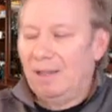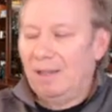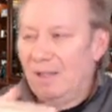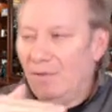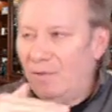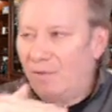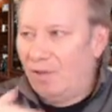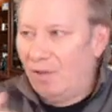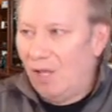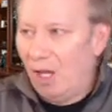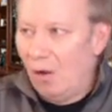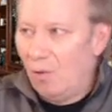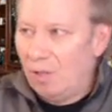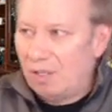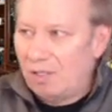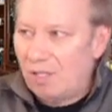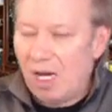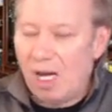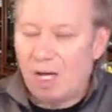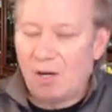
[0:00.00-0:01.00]
The flow
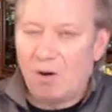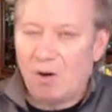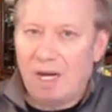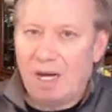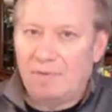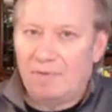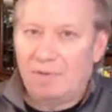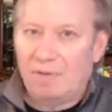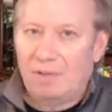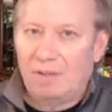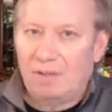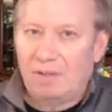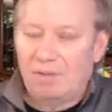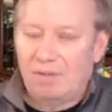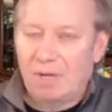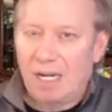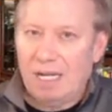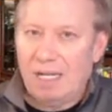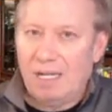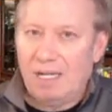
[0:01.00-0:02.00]
is cut off,
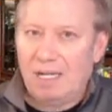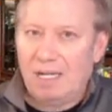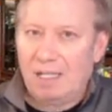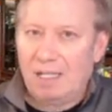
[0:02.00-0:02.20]
right?